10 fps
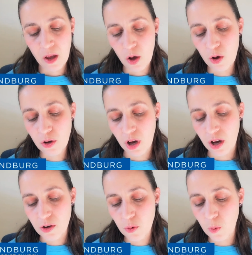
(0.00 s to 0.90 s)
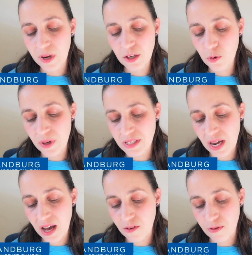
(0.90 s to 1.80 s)
O God, when you went
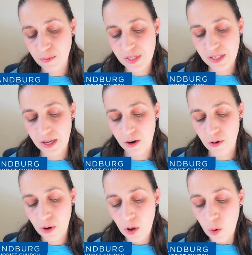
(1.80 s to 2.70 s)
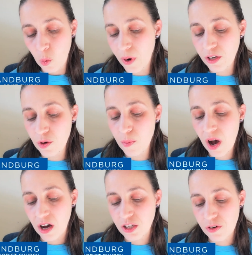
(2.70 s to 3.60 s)
out from Seir, when you
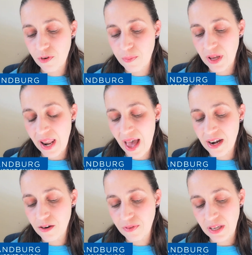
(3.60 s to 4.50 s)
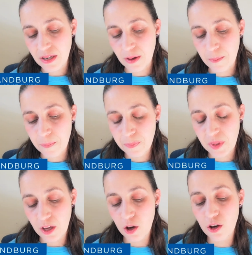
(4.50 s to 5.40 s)
marched from the land of Edom,
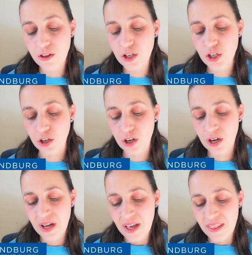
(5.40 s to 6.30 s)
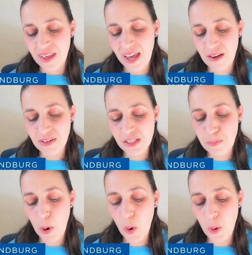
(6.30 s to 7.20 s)
the earth shook, the heavens
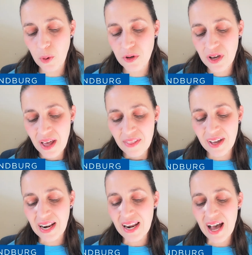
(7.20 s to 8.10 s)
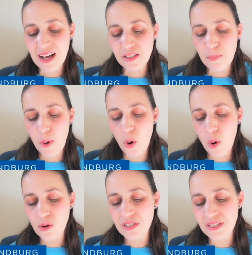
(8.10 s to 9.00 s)
poured, the clouds
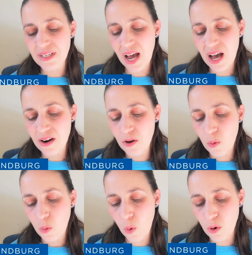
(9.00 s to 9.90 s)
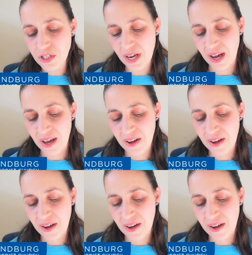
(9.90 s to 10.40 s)
poured down water.